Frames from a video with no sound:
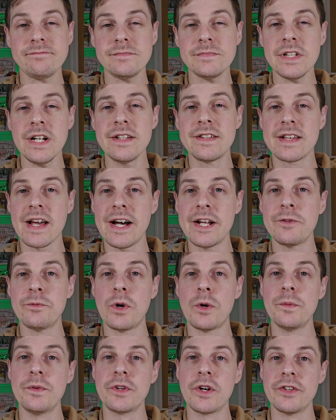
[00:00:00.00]
it's kind of
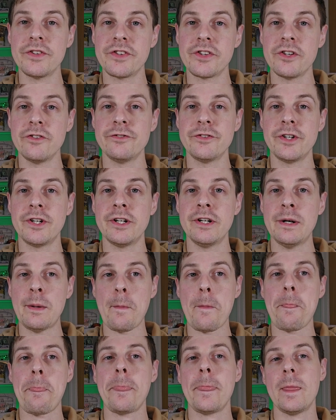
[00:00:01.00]
what we've gotten so far.
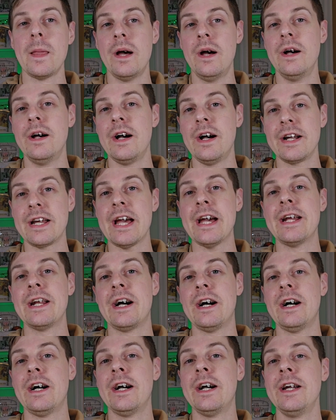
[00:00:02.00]
Again,
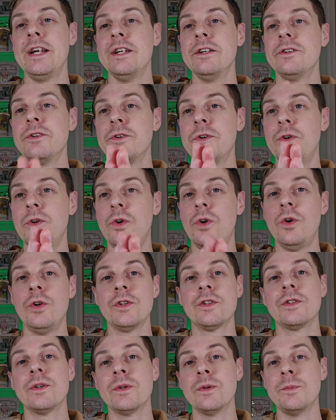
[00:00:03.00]
I
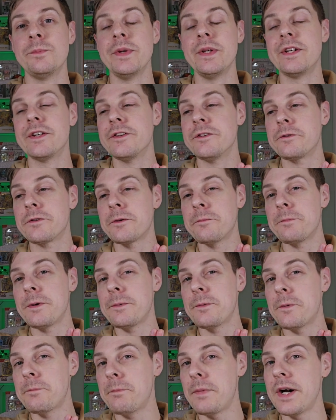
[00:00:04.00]
also, because some
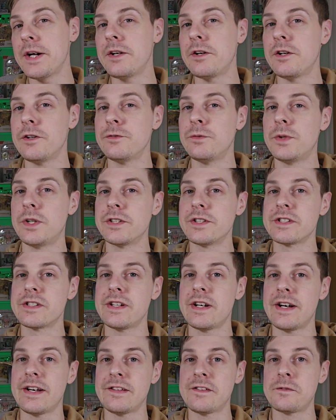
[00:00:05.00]
people might not have watched
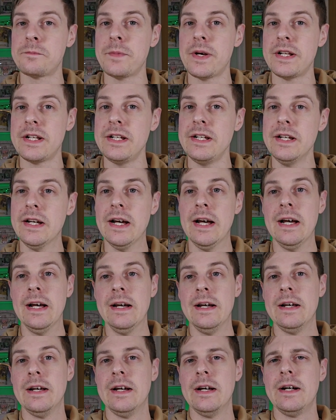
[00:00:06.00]
as many,
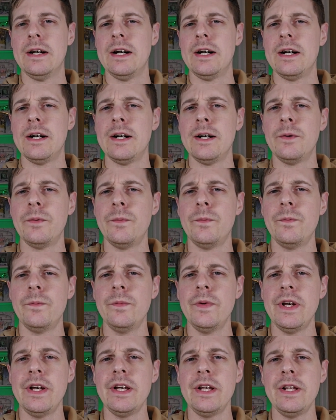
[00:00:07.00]

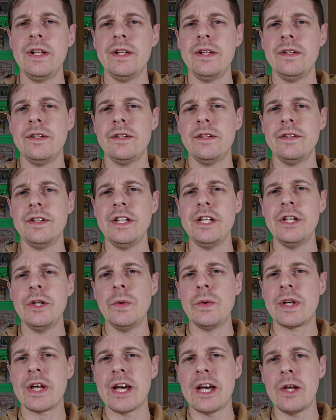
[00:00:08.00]
in
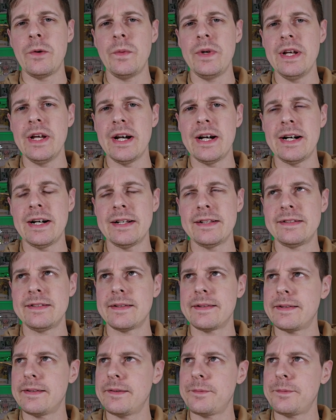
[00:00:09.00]
the UK we had